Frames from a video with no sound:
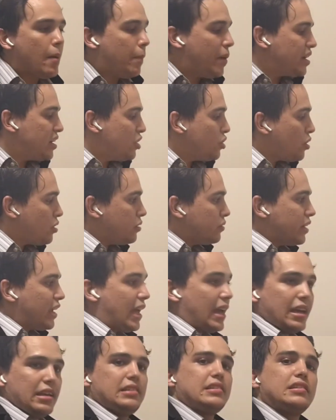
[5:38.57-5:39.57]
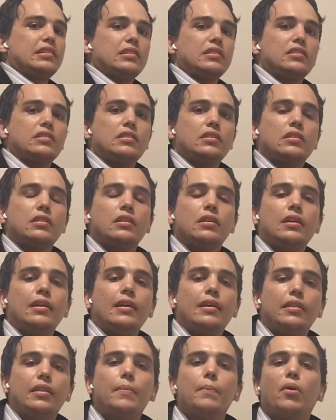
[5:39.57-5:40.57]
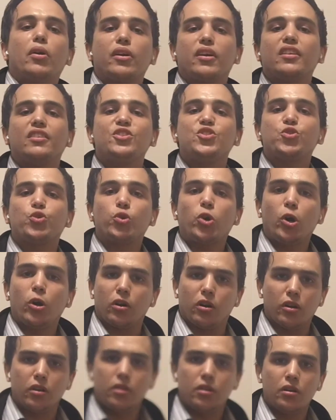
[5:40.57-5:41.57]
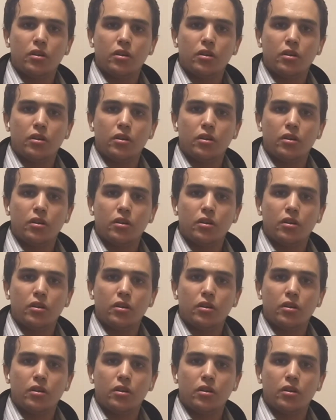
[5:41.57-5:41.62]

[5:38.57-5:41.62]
But in other cases, the market is wrong.